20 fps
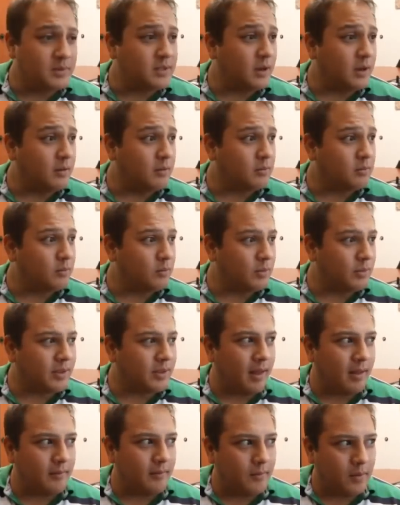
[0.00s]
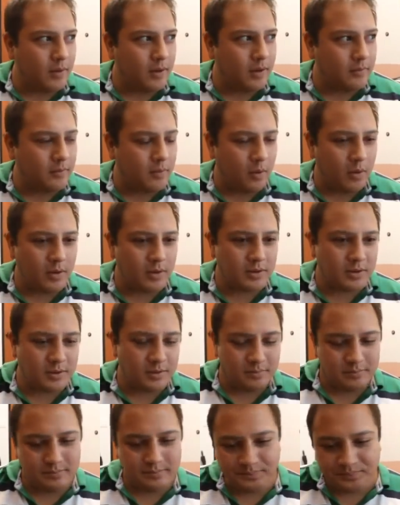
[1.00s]
so with California, of
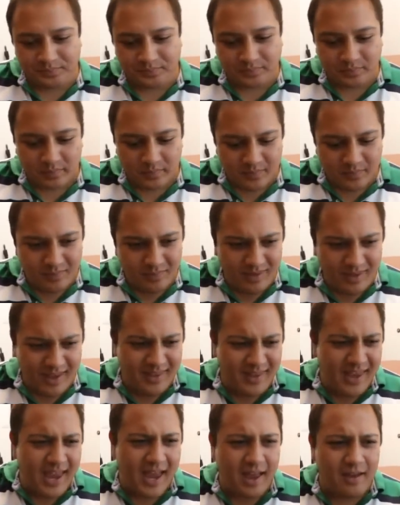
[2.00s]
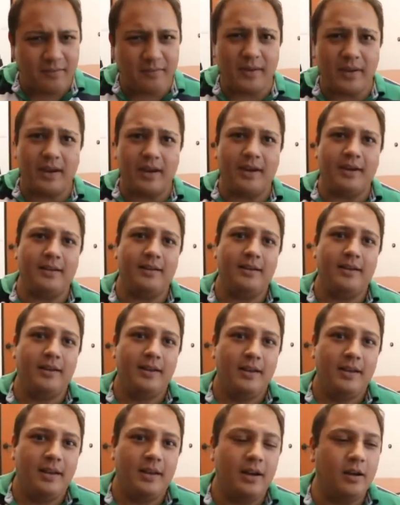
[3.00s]
course, they have uh,
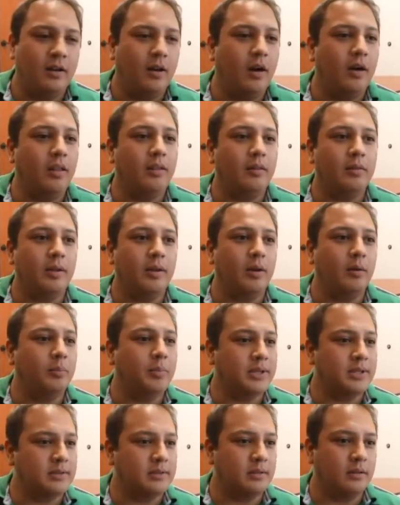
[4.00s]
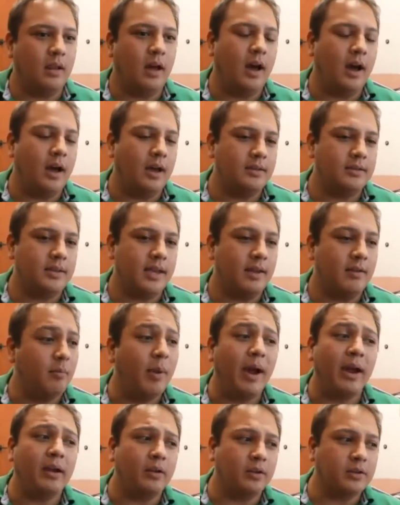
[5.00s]
you know all the little pistol laws. They have
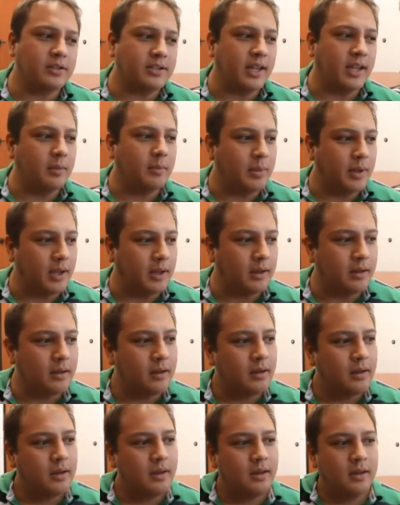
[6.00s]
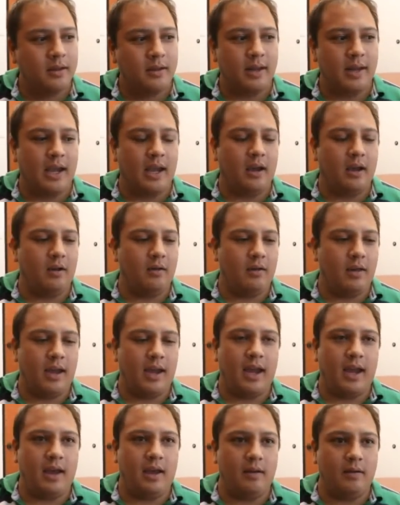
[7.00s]
micro stamping right. now. They
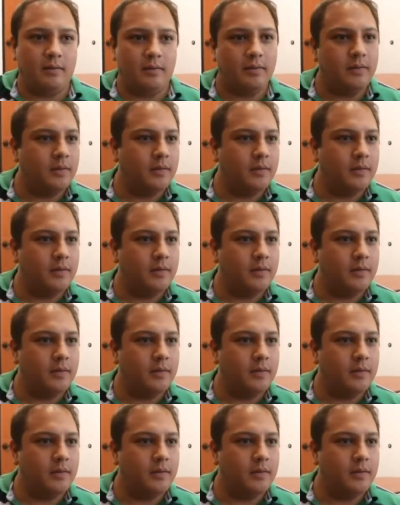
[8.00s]
have